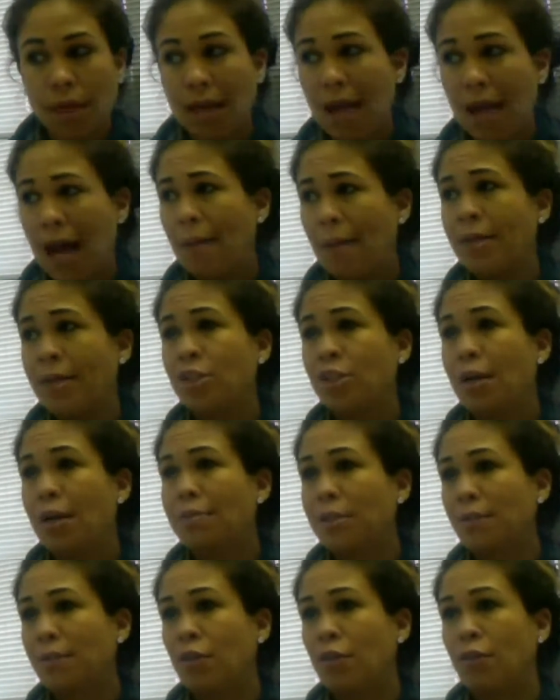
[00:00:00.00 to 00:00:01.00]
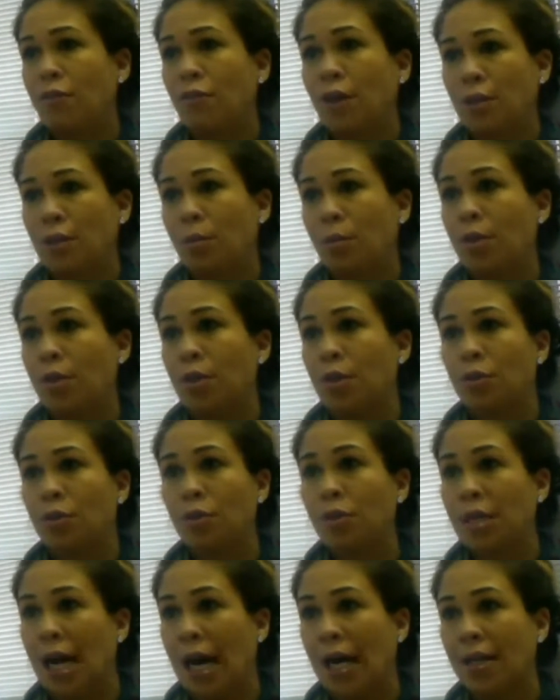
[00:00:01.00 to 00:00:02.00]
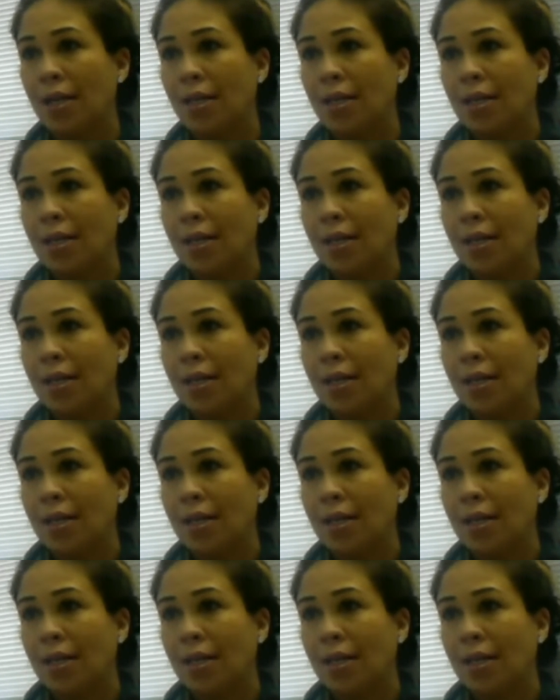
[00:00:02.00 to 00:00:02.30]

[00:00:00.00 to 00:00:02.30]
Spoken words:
How many jobs give you the flexibility to do that?